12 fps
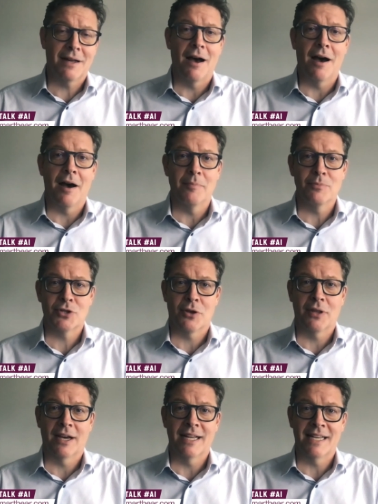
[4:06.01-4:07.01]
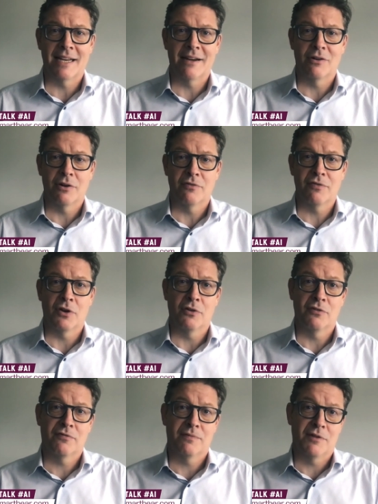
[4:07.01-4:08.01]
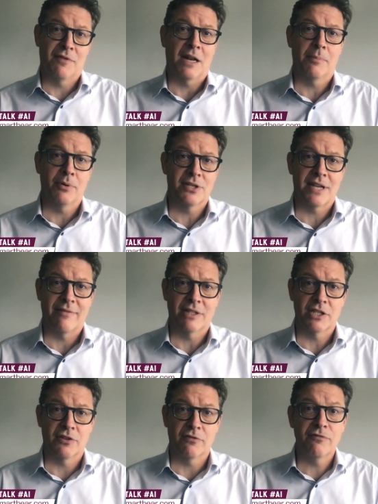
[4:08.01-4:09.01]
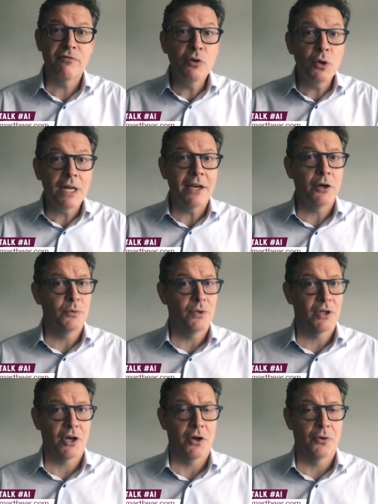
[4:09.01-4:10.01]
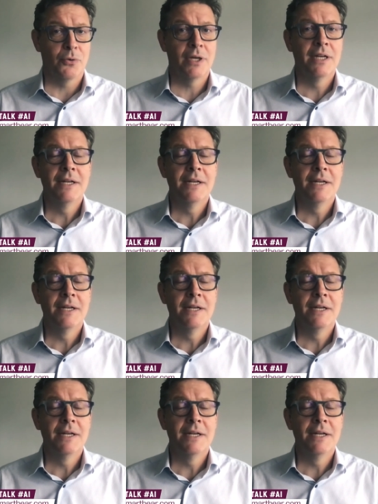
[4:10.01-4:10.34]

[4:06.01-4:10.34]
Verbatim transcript: Um, so the idea of, of, developers having to fully own the code,